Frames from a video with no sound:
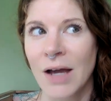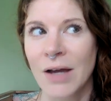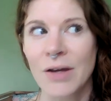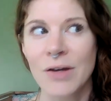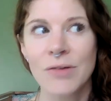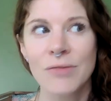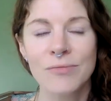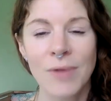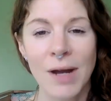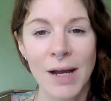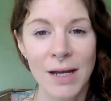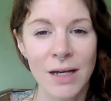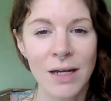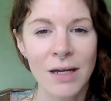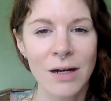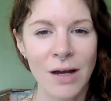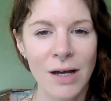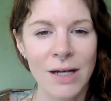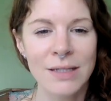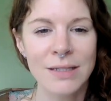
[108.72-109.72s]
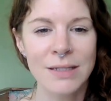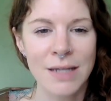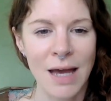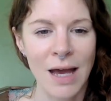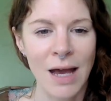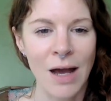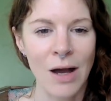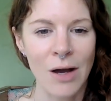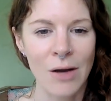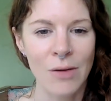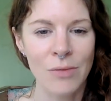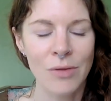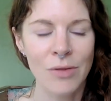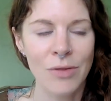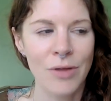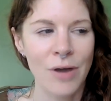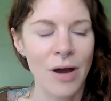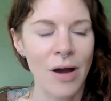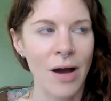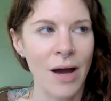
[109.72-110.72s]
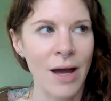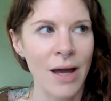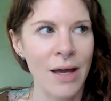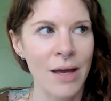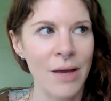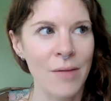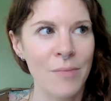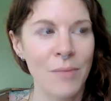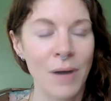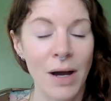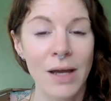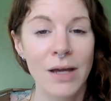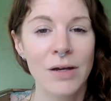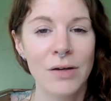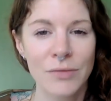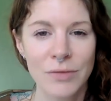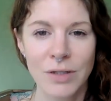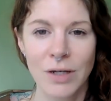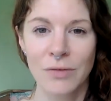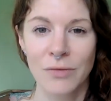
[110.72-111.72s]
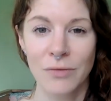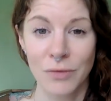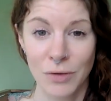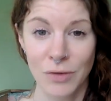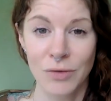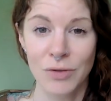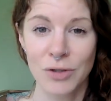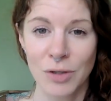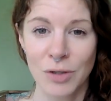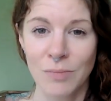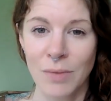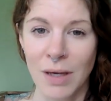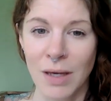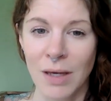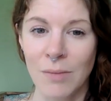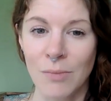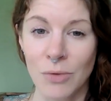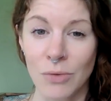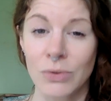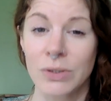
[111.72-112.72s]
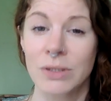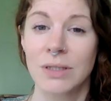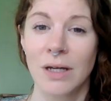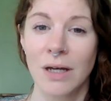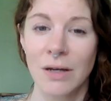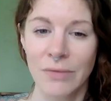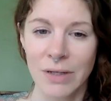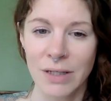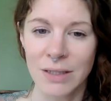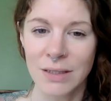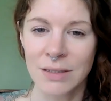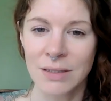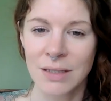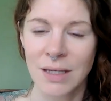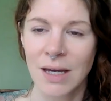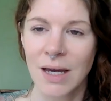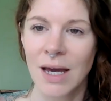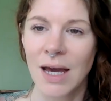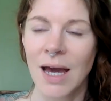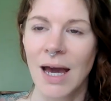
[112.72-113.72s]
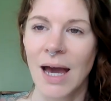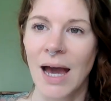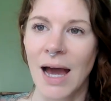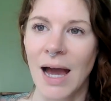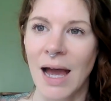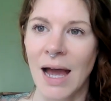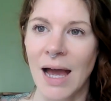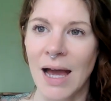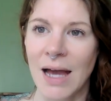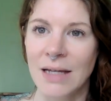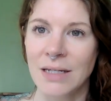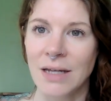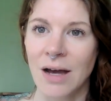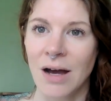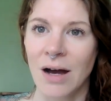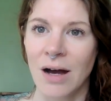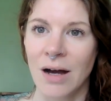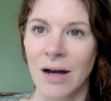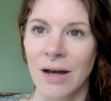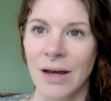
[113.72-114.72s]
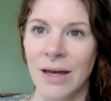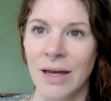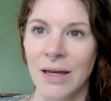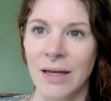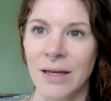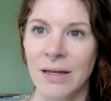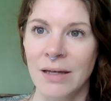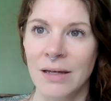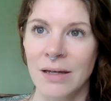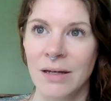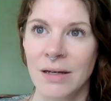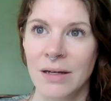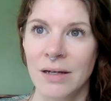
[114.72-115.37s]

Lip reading: can recognize now that I might have done future me more service had I